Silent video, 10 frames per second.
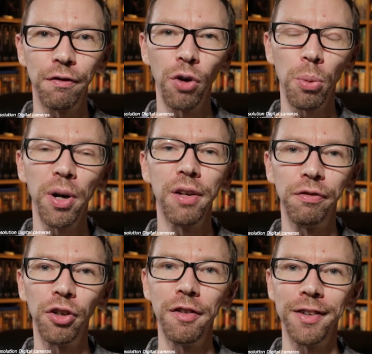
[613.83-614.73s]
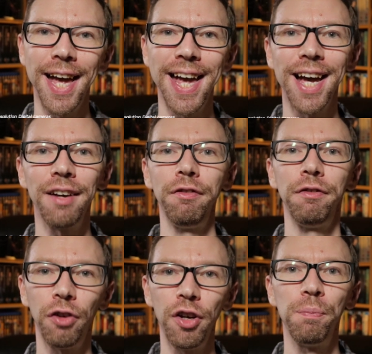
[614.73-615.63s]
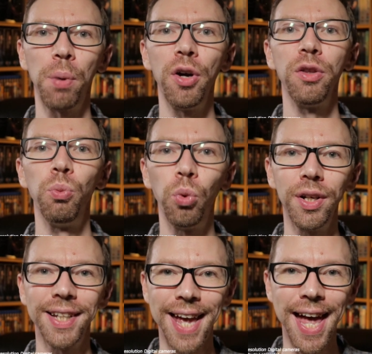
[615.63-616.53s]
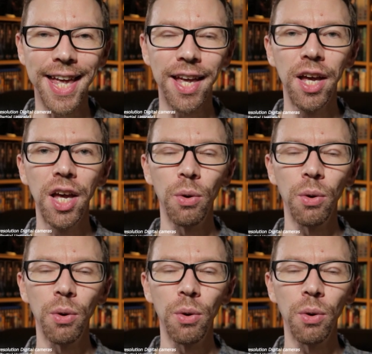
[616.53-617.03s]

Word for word: 4.5K, and 5.1K,